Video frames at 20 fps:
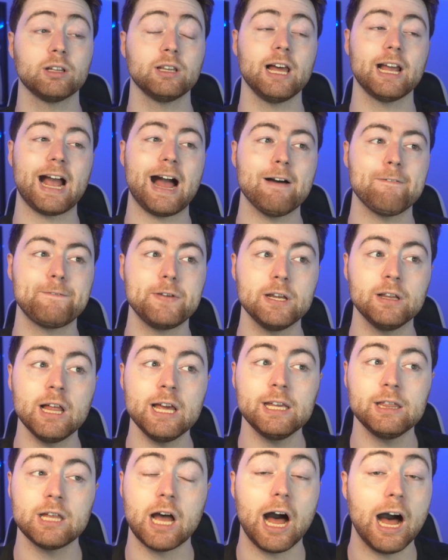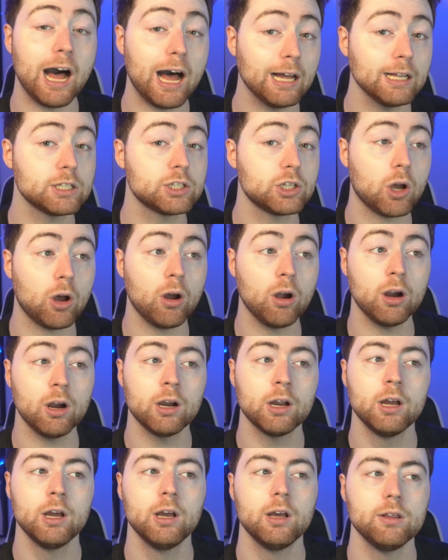Like, I feel like the odds
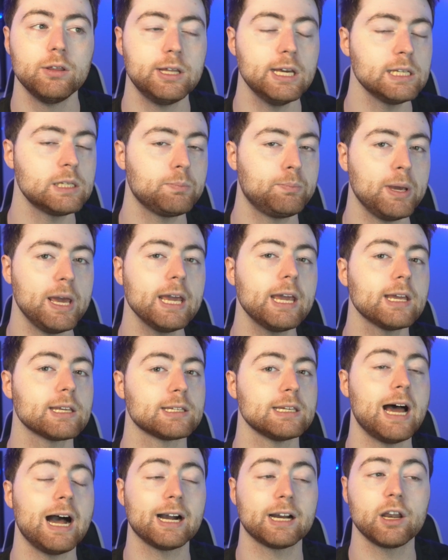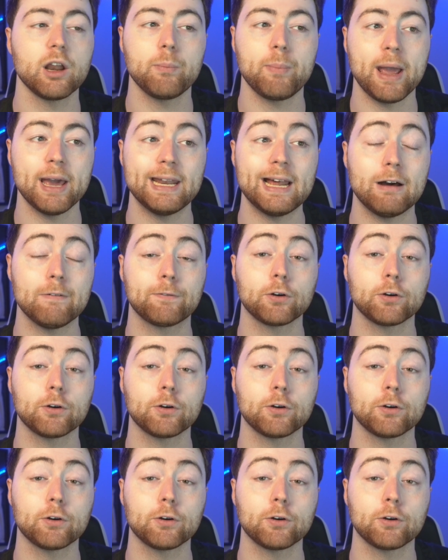are this pick is not going to pan out.